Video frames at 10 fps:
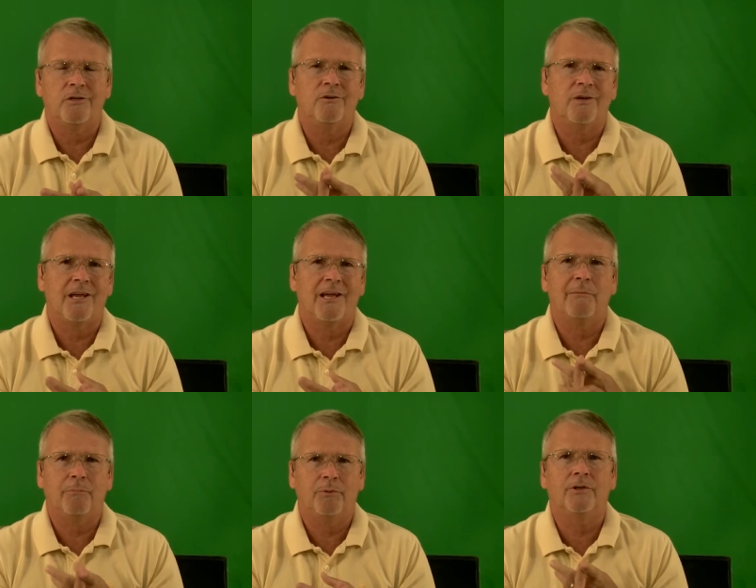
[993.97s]
can't
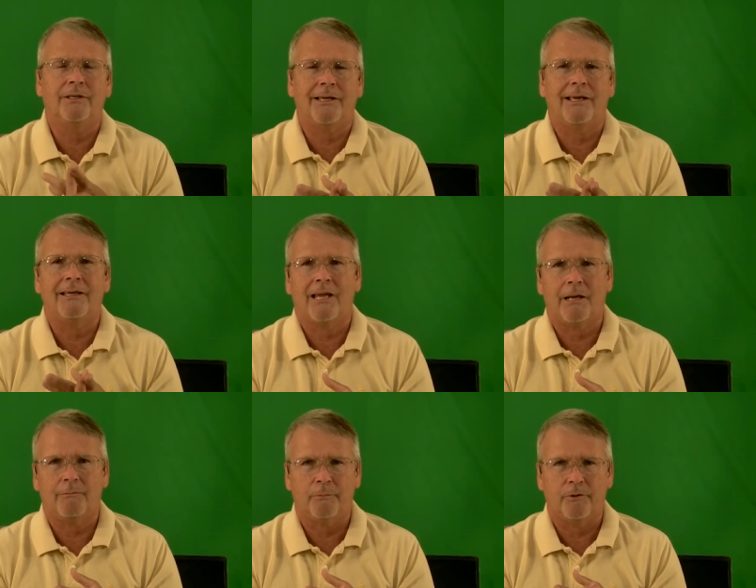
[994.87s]
put a
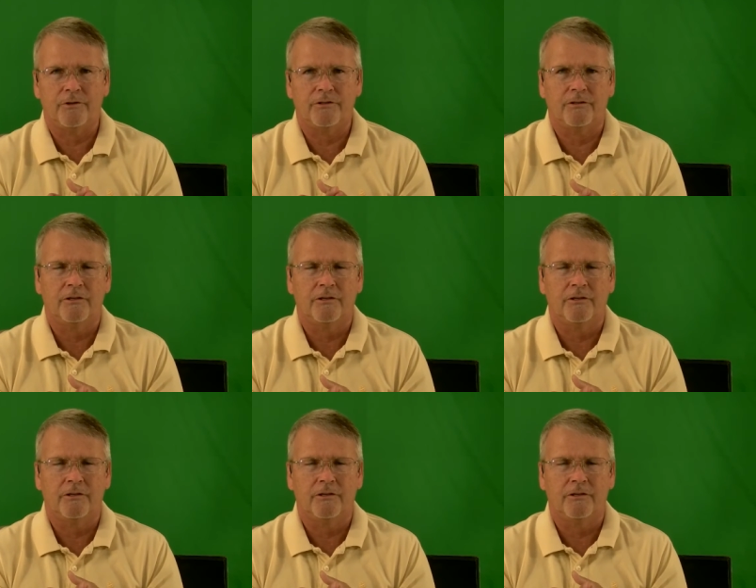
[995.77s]
camera person,